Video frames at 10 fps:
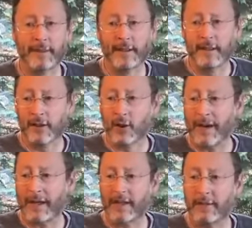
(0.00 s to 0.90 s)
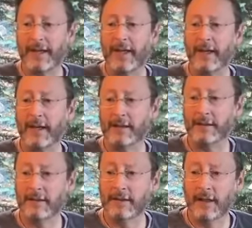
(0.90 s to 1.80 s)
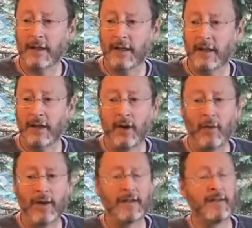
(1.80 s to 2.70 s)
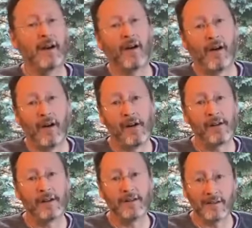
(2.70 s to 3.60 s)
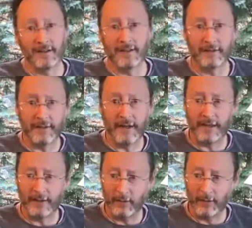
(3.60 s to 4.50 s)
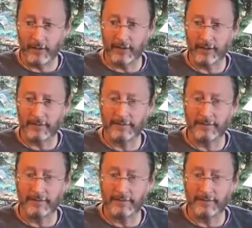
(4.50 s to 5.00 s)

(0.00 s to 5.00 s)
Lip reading: To go back to the beginning, knowing that all is in divine order